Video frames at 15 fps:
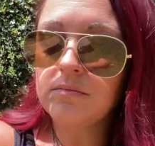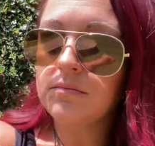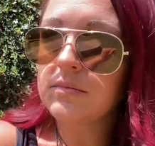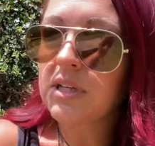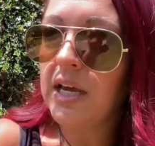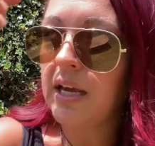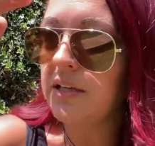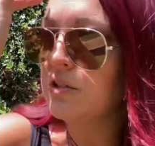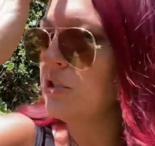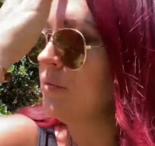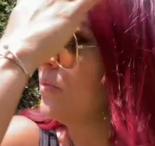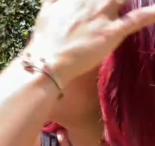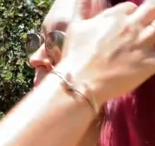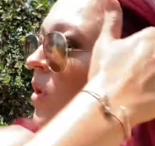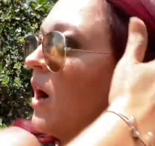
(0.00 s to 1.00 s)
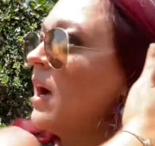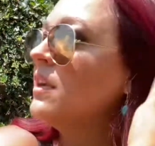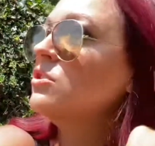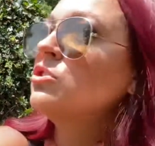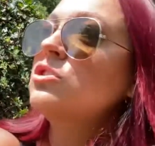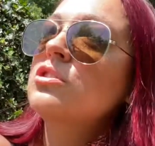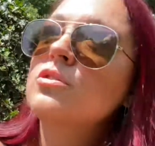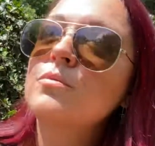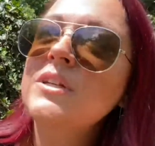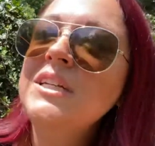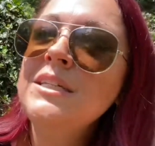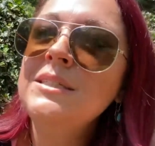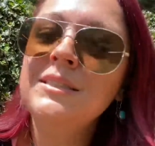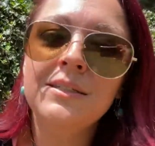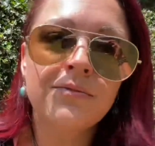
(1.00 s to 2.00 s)
Okay, she would watch three
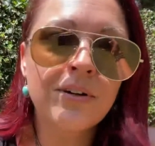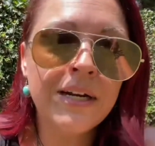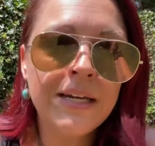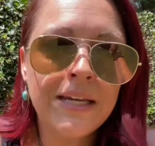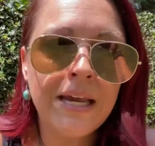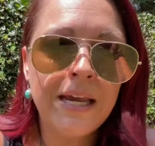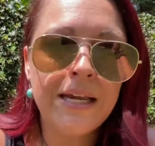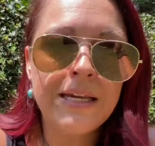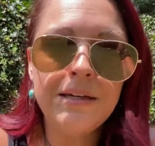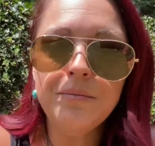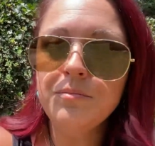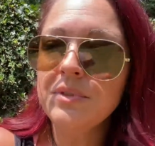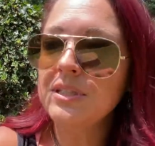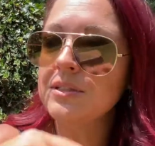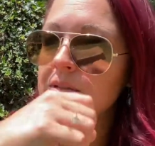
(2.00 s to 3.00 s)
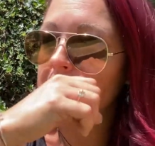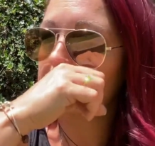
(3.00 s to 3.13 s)
different games